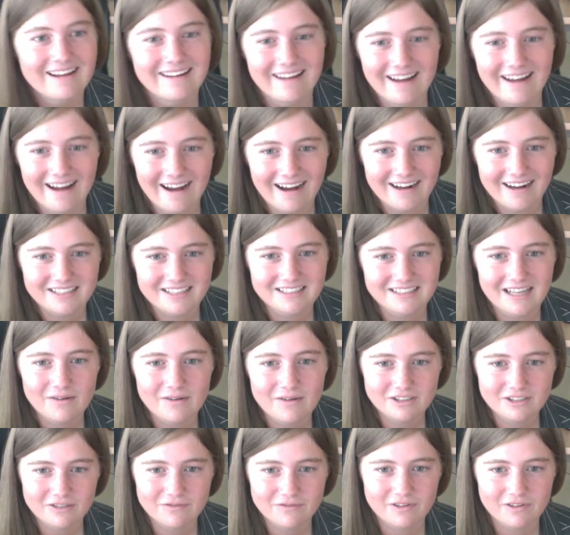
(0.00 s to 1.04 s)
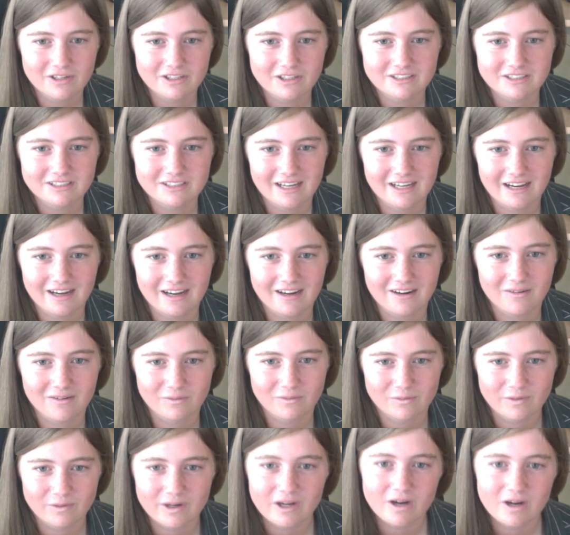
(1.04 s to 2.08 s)
yeah, because that was your yeah. first, like
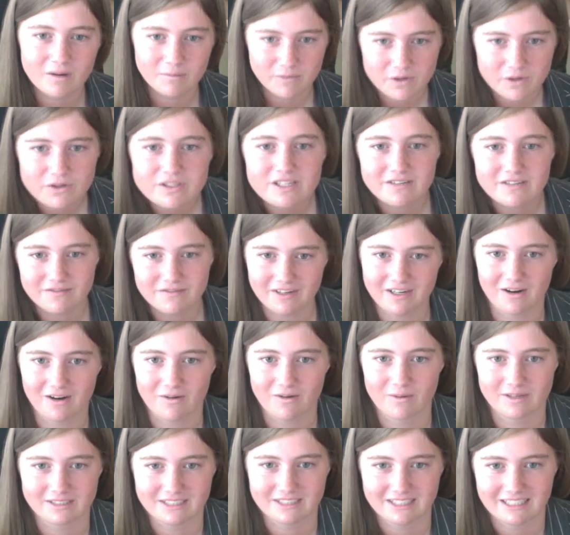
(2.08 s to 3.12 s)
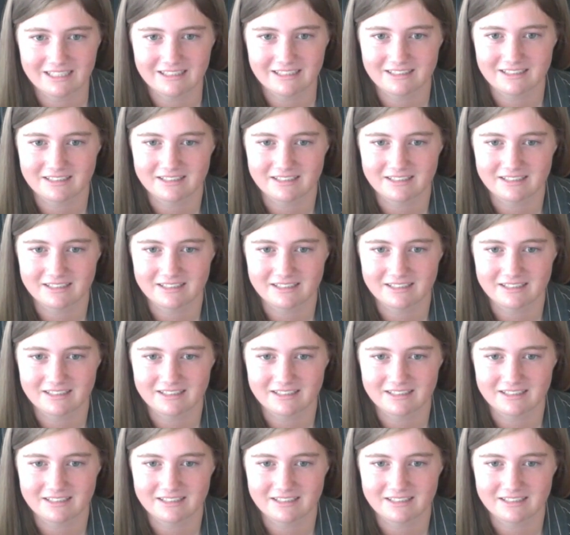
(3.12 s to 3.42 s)
real music video, wasn't it?